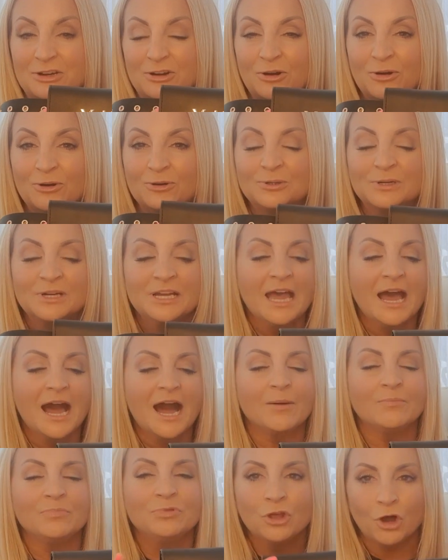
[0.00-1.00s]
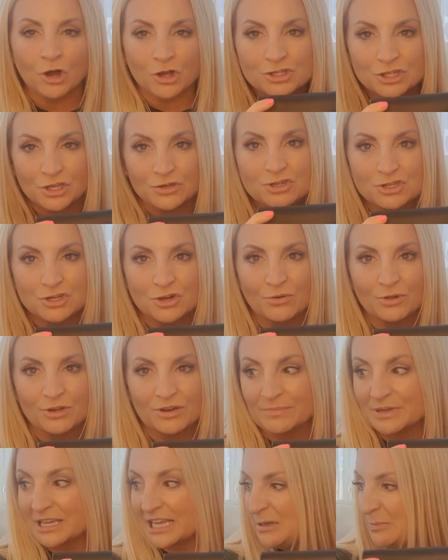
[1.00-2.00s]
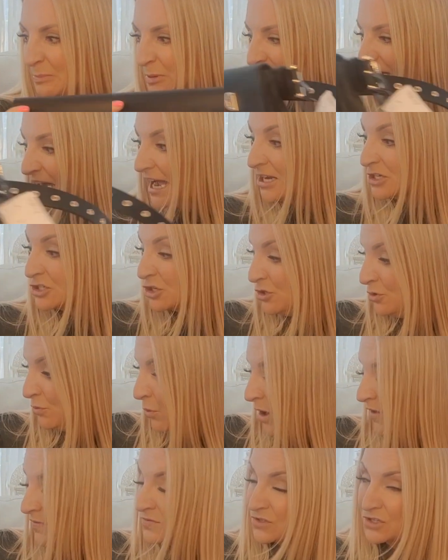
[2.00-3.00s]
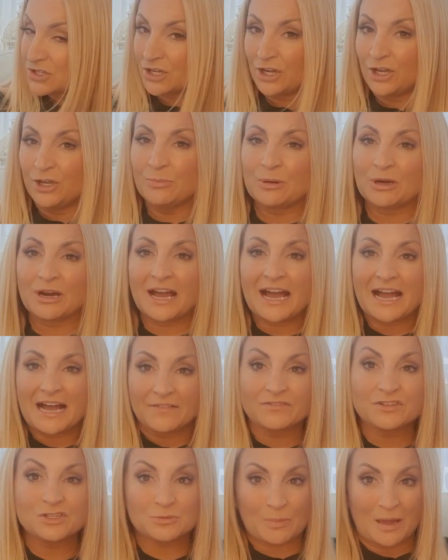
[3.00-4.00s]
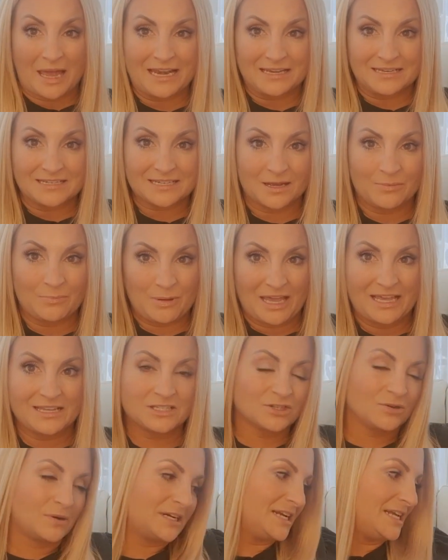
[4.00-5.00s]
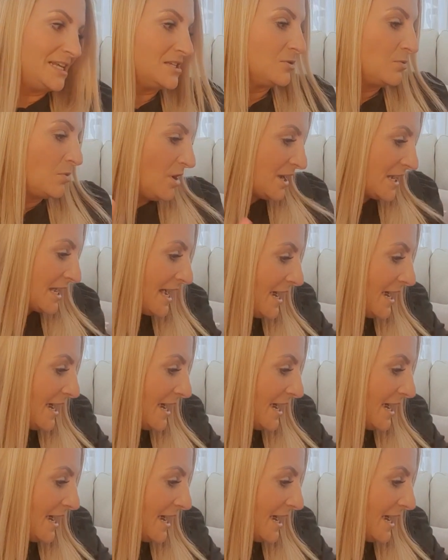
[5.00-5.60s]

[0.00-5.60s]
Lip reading: cool. I'm not so sure whether I'm keeping that. I do want to, but I have spent a bit, so I need to work